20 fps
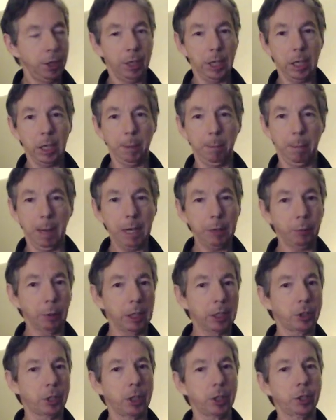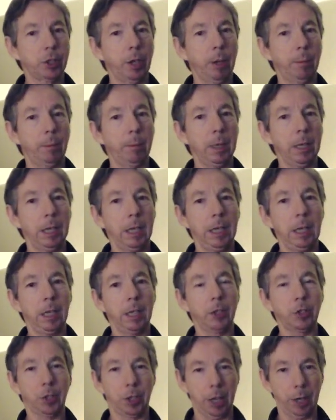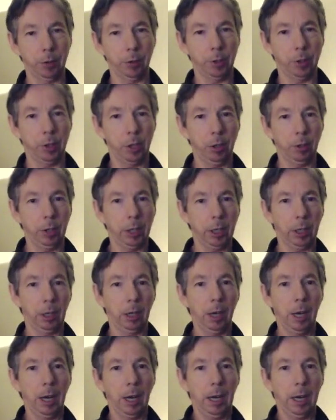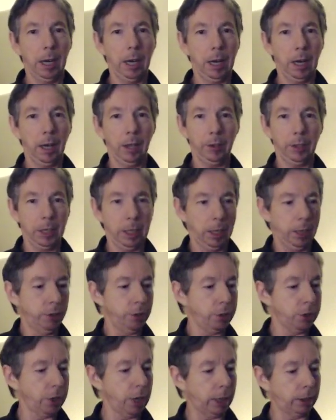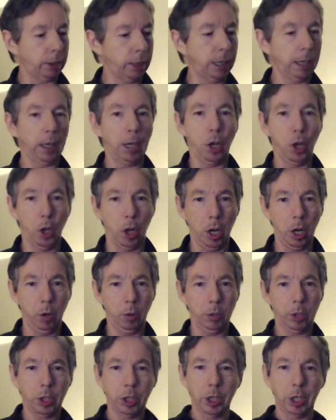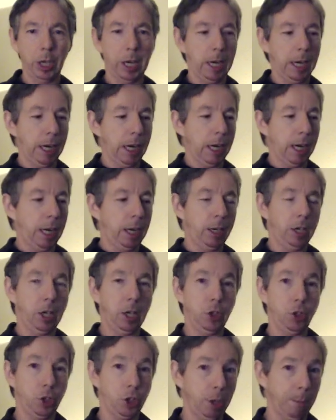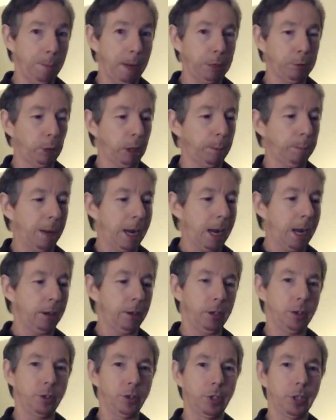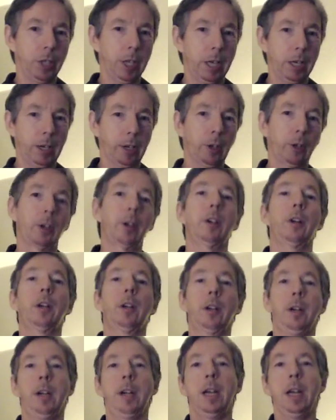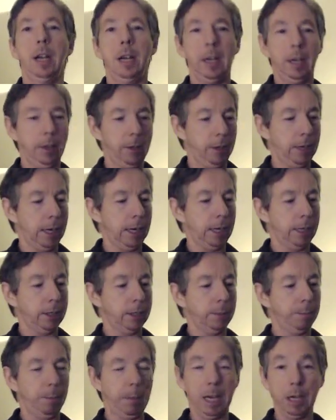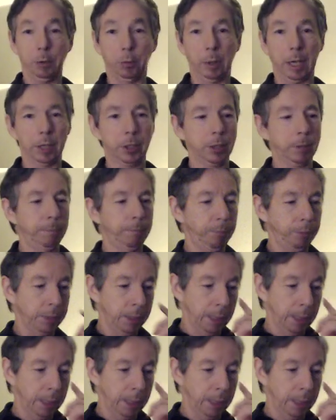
the matrix system in standard tuning and the intersecting notes and geometric patterns that occur in that matrix.